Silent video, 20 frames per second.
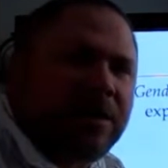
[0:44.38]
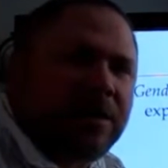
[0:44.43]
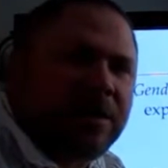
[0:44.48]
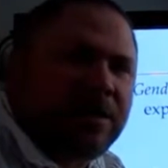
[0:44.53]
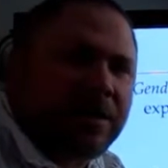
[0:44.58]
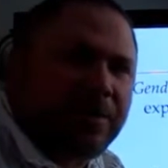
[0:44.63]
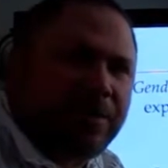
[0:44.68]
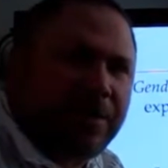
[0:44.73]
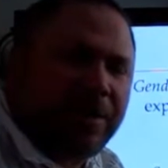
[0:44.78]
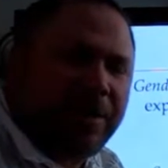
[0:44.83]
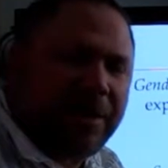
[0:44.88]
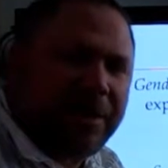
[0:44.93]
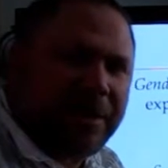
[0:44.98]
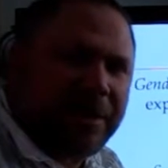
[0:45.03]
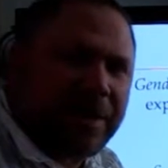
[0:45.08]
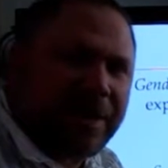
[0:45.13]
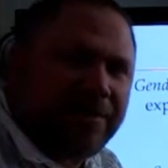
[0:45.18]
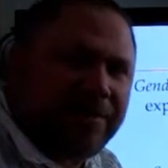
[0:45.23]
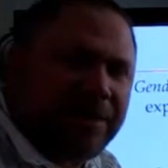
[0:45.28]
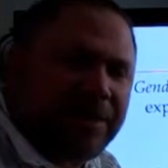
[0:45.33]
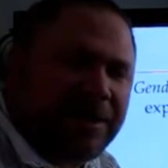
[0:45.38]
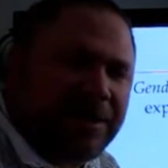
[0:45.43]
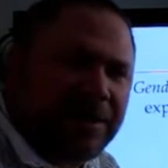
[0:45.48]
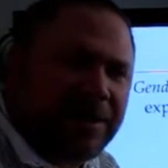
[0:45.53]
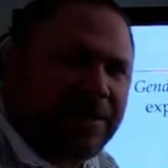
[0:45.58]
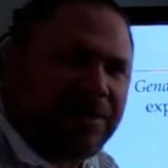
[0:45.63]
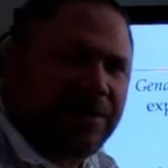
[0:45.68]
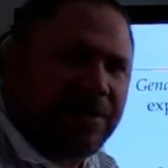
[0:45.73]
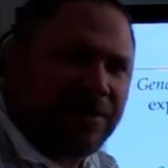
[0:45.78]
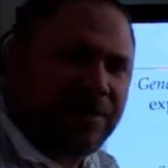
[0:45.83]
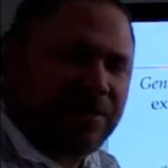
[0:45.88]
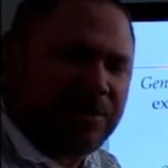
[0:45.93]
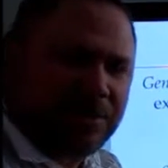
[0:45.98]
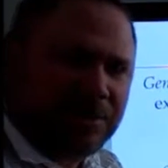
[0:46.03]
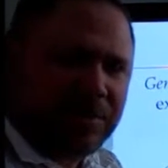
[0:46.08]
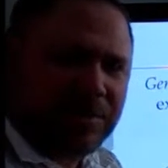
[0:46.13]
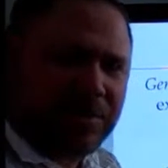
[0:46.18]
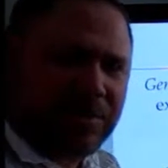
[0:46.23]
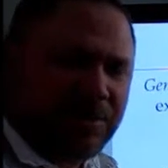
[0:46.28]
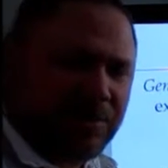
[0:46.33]
get married and have a kid,
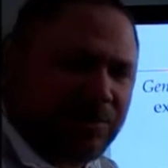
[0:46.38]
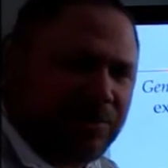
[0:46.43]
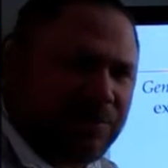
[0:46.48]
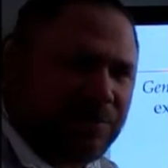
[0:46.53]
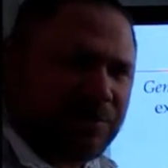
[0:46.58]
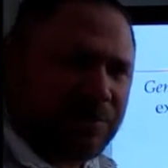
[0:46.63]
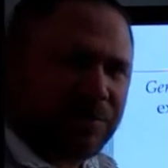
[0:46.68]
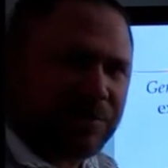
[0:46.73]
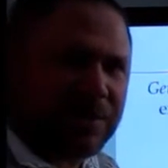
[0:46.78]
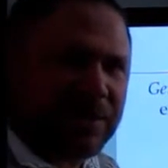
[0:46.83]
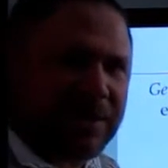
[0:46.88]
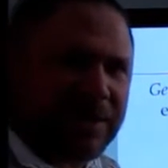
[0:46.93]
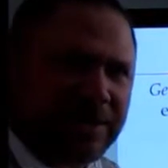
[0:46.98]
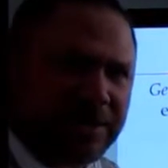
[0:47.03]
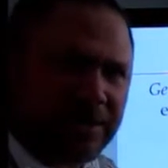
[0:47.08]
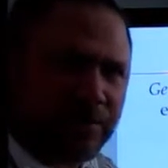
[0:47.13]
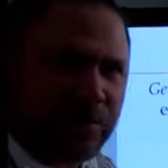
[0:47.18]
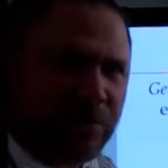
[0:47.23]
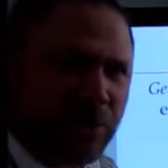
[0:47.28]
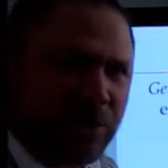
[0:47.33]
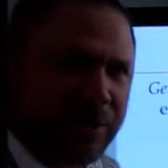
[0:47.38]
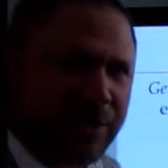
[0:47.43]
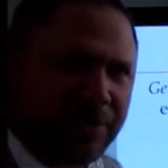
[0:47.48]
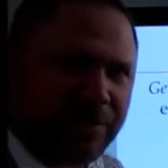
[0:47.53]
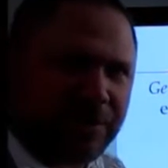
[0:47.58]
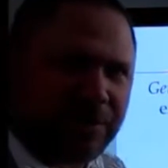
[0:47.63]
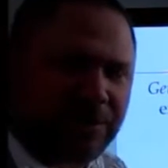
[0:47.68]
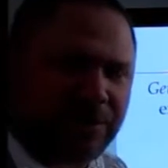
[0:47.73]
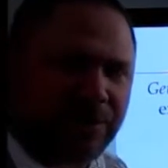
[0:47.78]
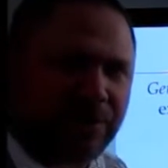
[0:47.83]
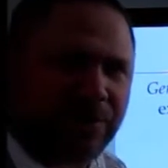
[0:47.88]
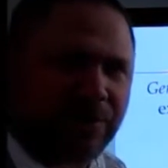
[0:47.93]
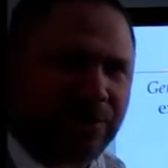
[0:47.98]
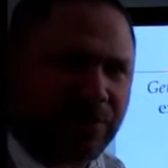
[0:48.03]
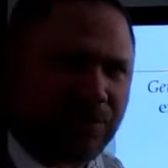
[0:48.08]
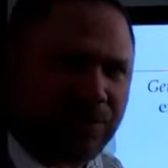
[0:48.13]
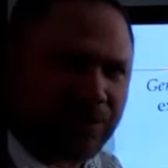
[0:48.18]
you say it's a boy or it's a girl.